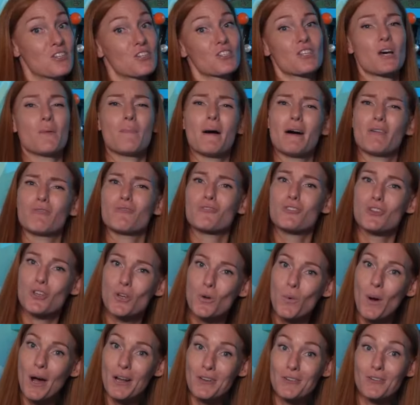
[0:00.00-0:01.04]
reaches about
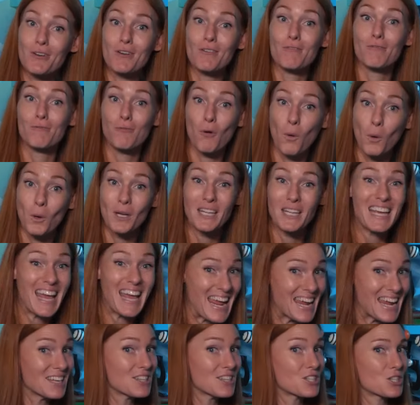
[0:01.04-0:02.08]

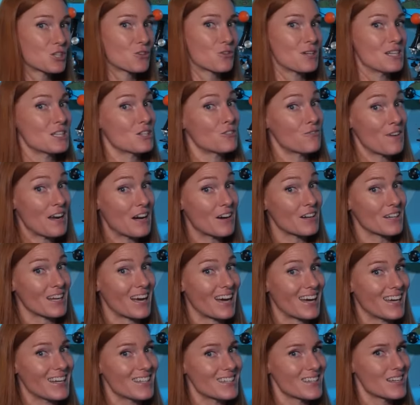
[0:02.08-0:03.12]
248 degrees
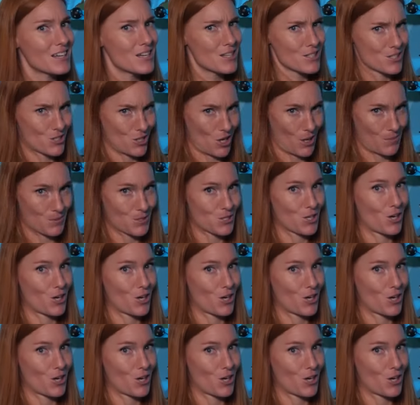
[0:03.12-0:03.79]
Fahrenheit, stop